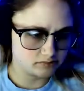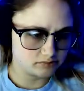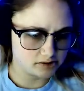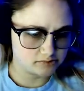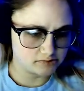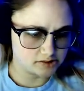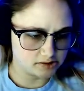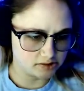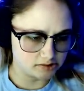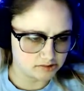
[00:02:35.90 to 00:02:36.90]
This one
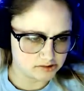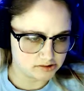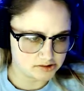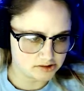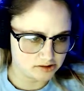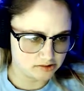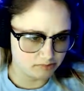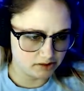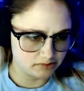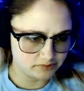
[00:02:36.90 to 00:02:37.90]
isn't locked. Is this like the
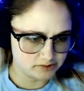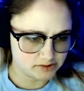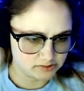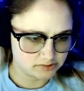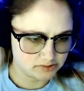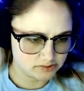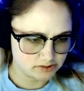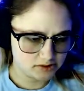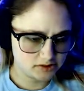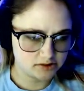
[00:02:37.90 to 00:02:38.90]
main office?
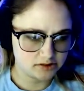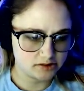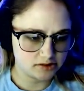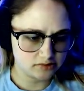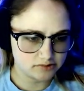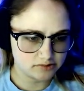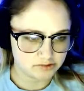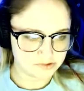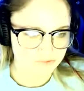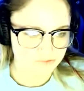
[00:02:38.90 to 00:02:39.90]
Can't
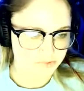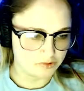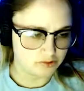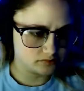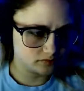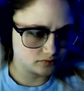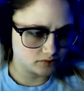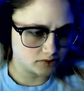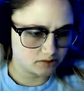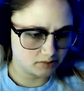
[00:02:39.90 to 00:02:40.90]
go on the computer.
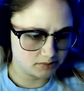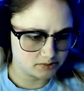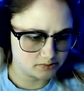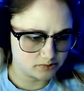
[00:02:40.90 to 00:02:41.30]
Why am I meant to?